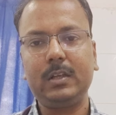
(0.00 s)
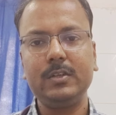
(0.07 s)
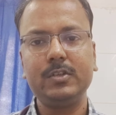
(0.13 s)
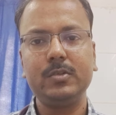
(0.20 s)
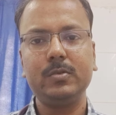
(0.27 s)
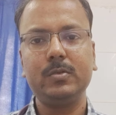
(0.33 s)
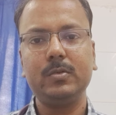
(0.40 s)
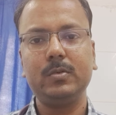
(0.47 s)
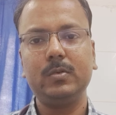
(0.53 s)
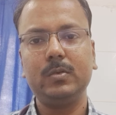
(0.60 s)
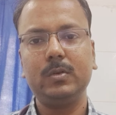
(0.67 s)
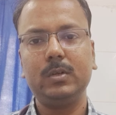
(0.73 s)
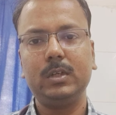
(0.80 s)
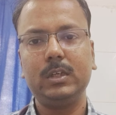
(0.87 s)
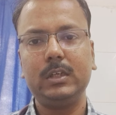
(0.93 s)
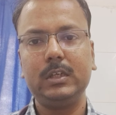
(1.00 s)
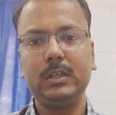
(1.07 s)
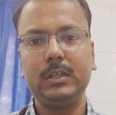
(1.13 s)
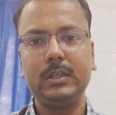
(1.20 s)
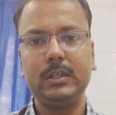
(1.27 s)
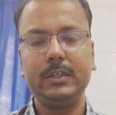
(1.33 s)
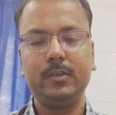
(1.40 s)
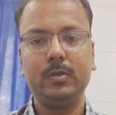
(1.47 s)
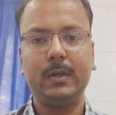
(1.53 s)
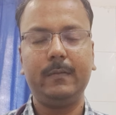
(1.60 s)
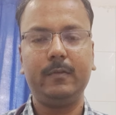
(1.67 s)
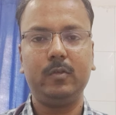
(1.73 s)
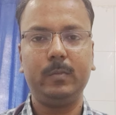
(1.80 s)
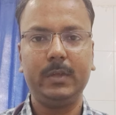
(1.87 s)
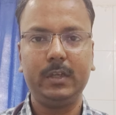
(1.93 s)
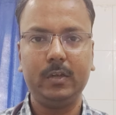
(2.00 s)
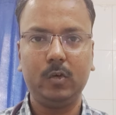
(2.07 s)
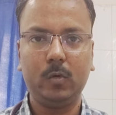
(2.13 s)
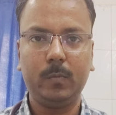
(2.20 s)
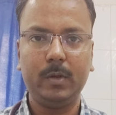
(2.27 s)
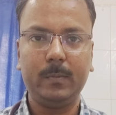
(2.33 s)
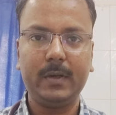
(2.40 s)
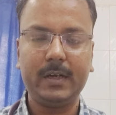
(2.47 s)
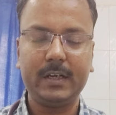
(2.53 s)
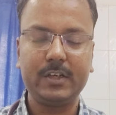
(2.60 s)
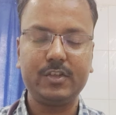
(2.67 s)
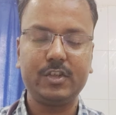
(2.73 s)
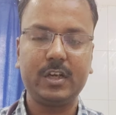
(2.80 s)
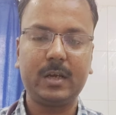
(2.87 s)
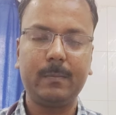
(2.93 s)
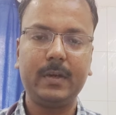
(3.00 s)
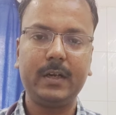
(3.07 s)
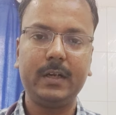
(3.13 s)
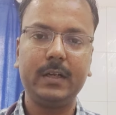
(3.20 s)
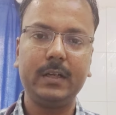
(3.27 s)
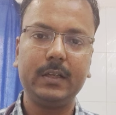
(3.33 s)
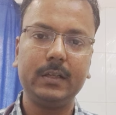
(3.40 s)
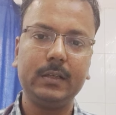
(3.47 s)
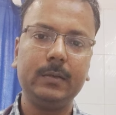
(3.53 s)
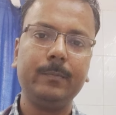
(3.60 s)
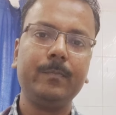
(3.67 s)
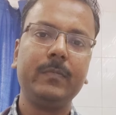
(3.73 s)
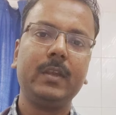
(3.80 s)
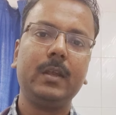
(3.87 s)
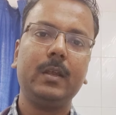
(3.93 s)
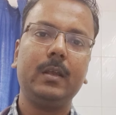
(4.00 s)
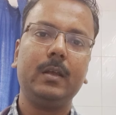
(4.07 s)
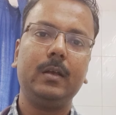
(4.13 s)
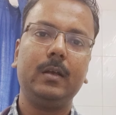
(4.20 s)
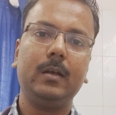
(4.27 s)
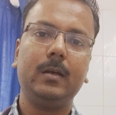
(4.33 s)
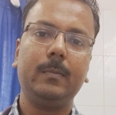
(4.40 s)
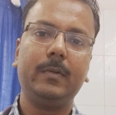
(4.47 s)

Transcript: So you have to be open-minded, sharp-minded there.